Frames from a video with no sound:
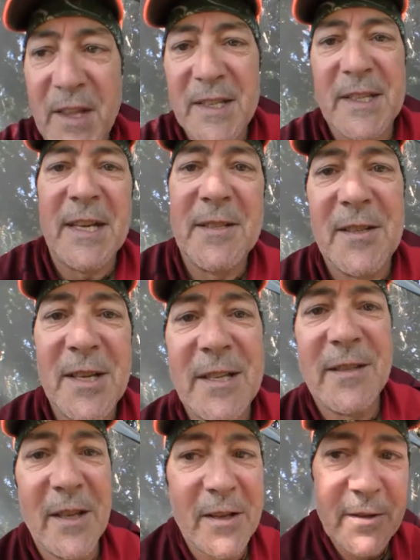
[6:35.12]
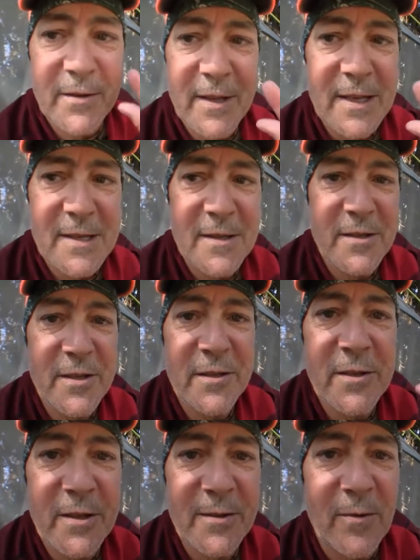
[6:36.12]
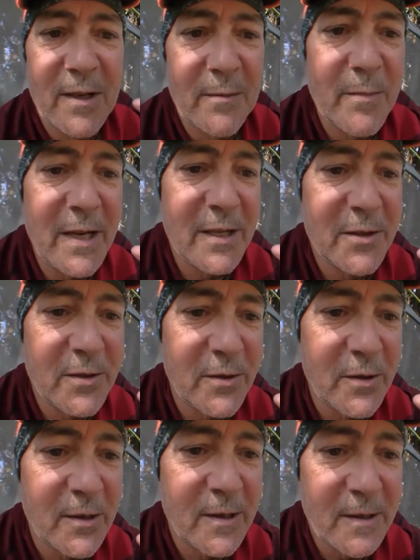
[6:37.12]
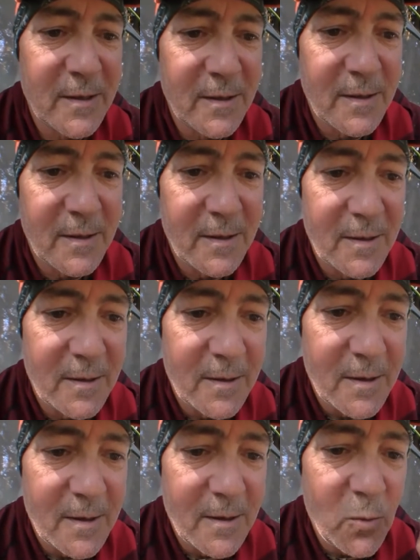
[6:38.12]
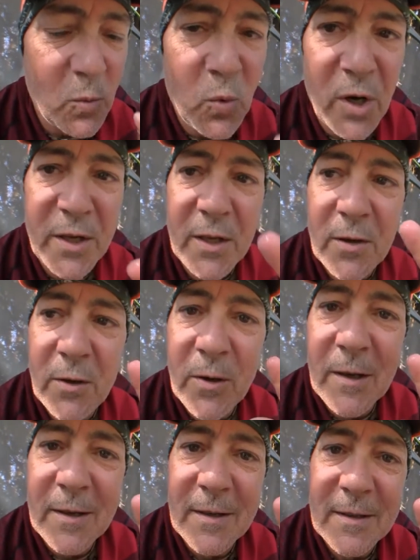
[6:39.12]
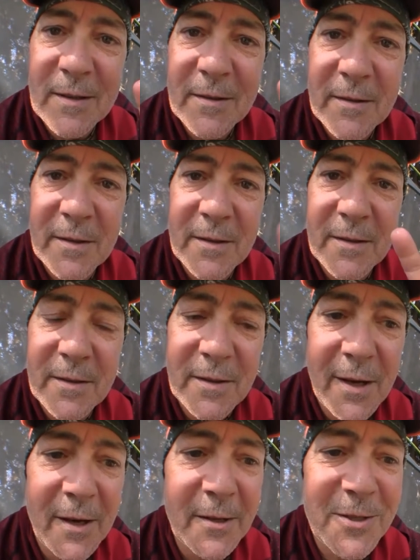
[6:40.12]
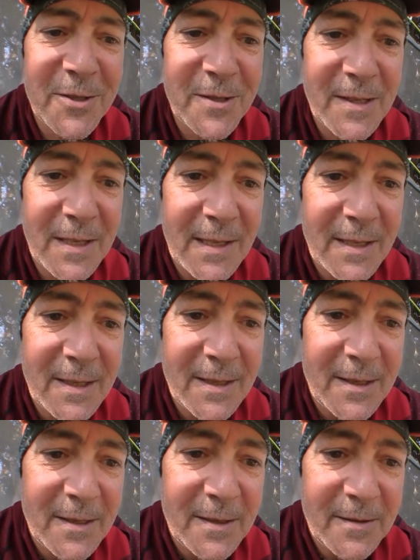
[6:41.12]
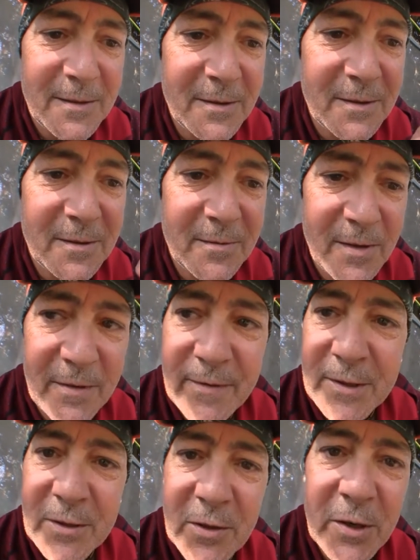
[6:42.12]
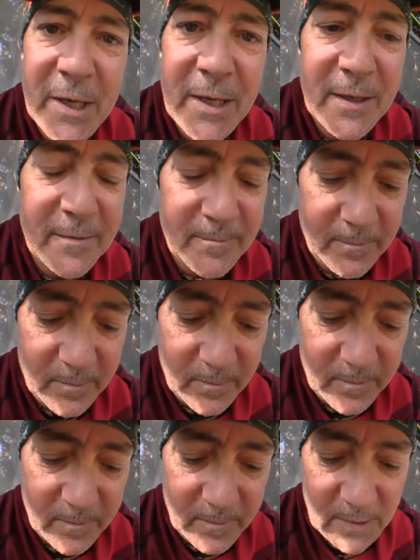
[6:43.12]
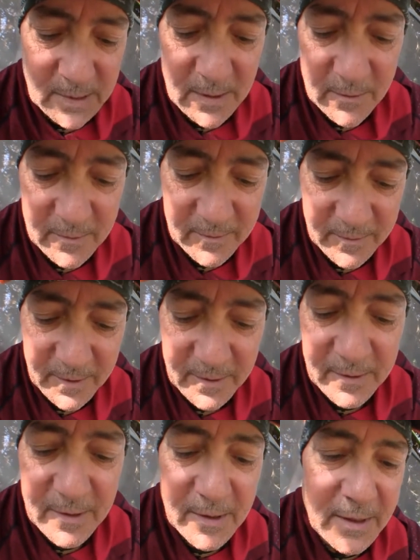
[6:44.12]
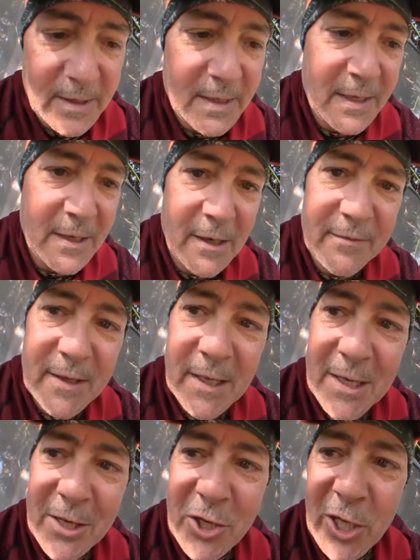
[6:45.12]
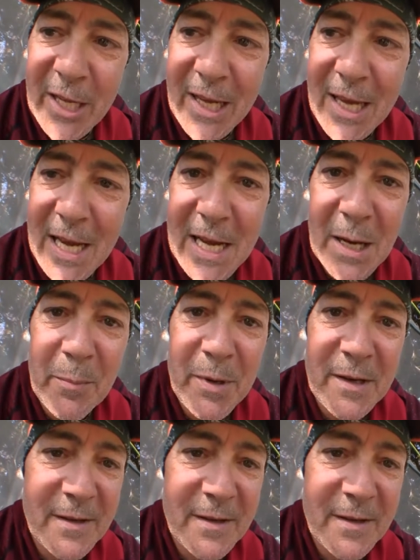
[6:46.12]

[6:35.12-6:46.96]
think that's it. The other thing is you just want to make sure what you touch, if it's dirty, you know, here I've got a dirty cap,